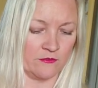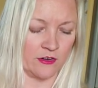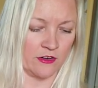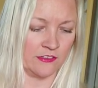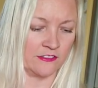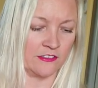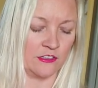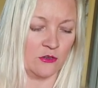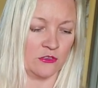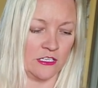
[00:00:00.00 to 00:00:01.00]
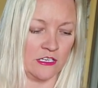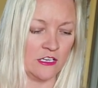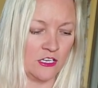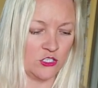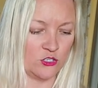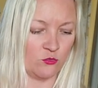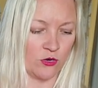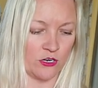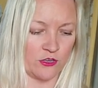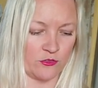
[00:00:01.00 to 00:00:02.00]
very slowly to work